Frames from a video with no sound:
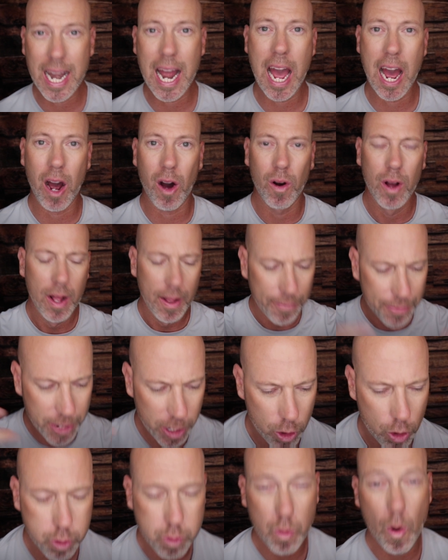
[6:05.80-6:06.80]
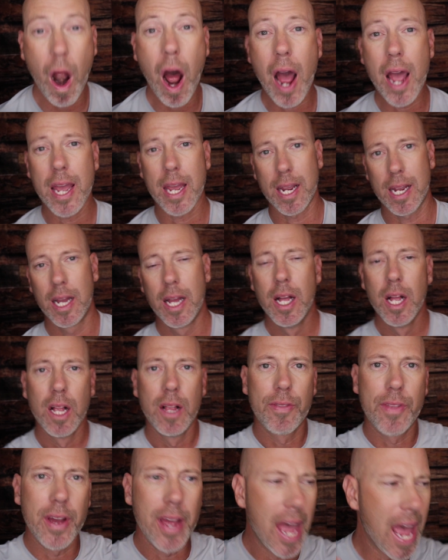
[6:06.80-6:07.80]
now, the crying,
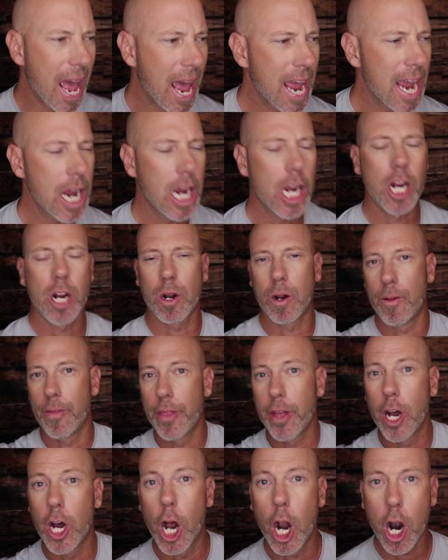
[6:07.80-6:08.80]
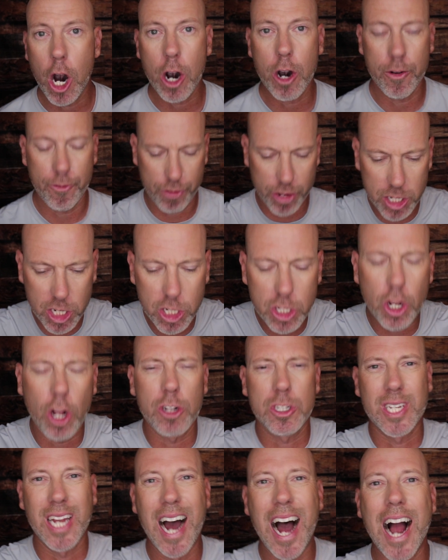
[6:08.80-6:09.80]
the anger, the hurt, this is
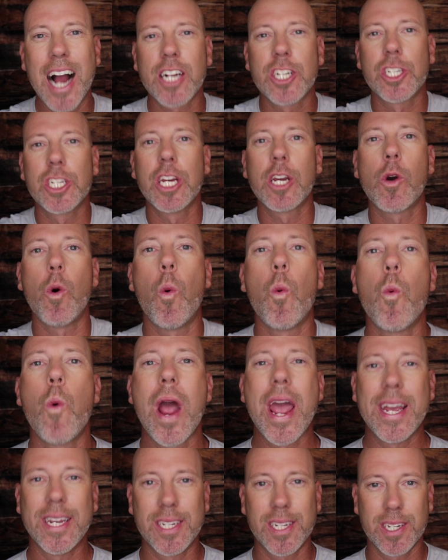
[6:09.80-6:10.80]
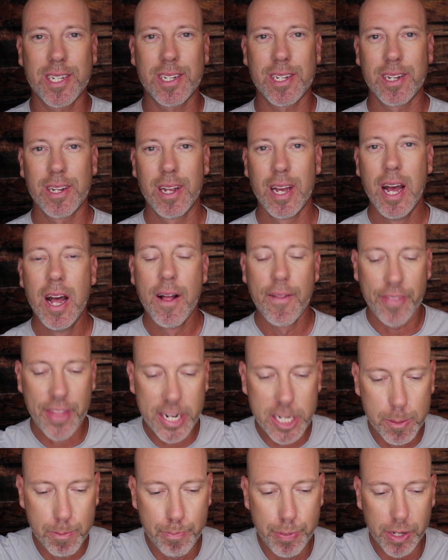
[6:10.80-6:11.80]
all toxic waste
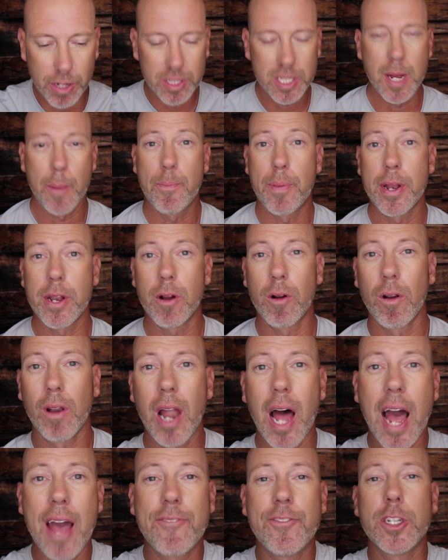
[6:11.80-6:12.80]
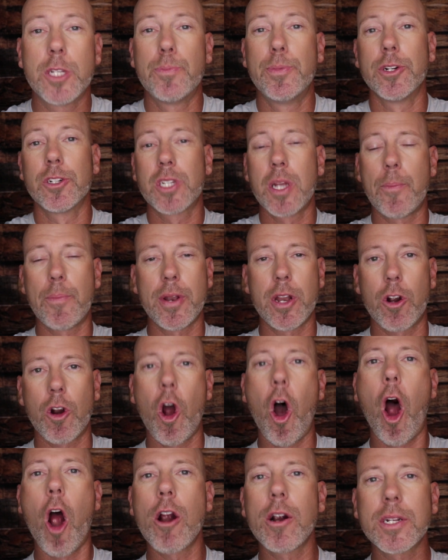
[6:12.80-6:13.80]
that's built up in your life, it's built up in your
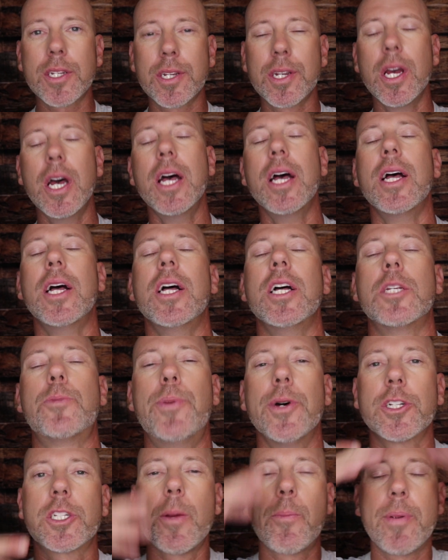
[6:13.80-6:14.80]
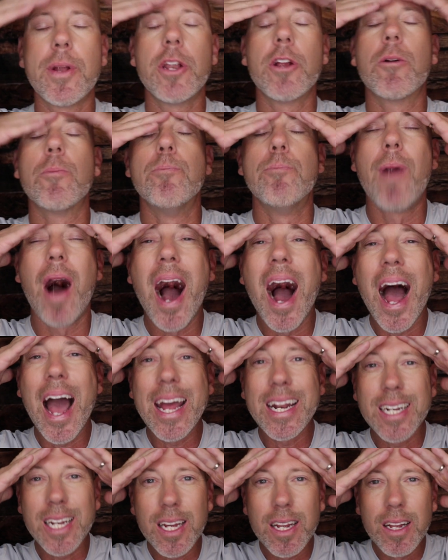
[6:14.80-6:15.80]
heart, it's built up in your
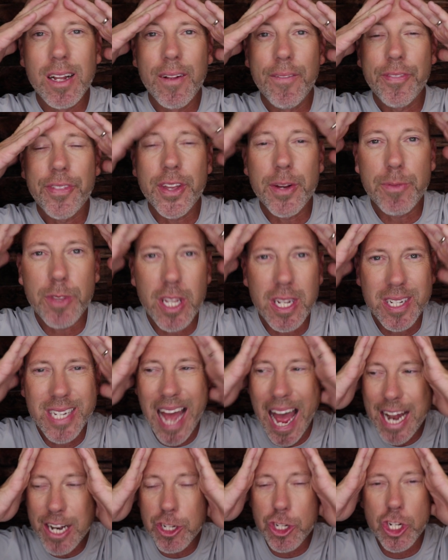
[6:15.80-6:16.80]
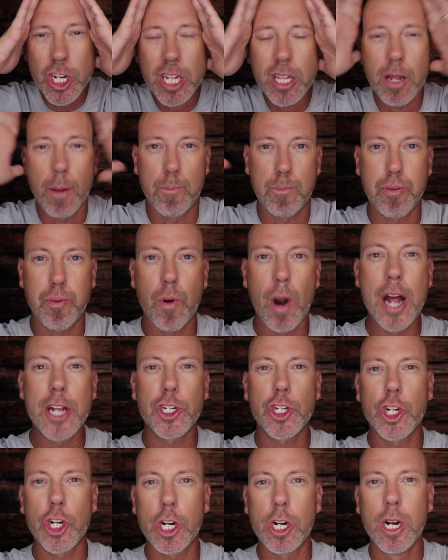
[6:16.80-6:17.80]
mind, the, the tension, the
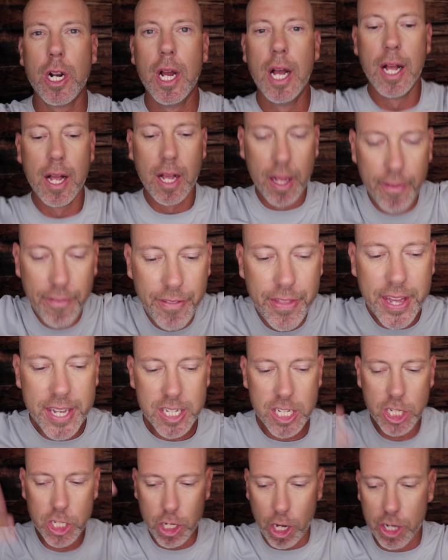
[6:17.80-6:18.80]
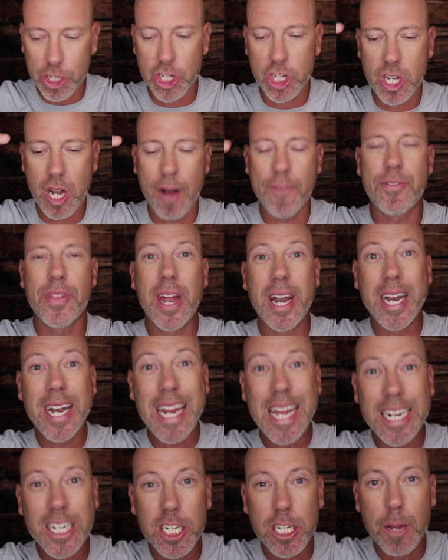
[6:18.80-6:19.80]
pressure. This is all stuff that
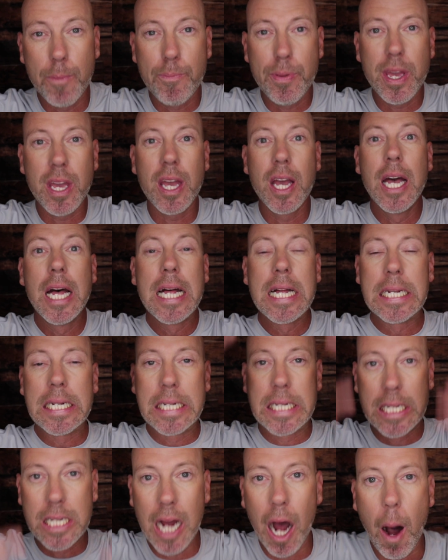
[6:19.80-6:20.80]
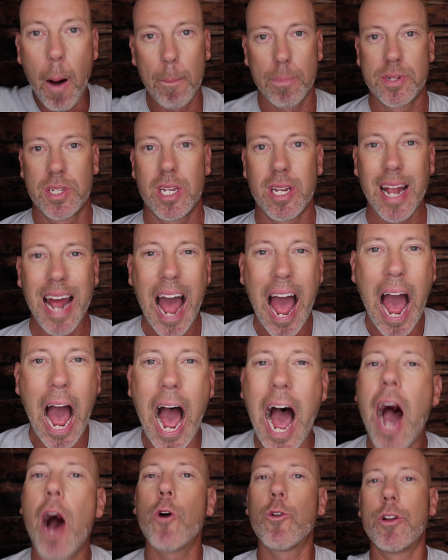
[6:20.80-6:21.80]
needs to be dumped
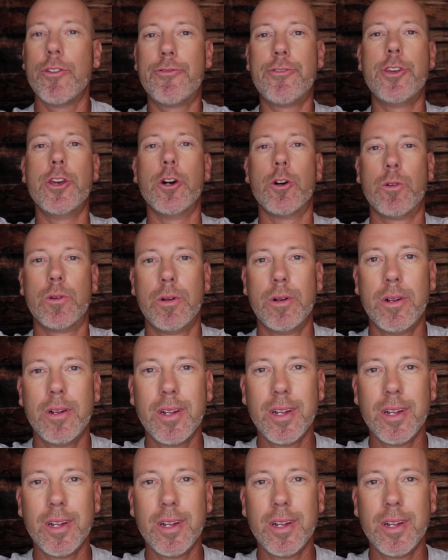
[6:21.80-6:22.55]
out of you.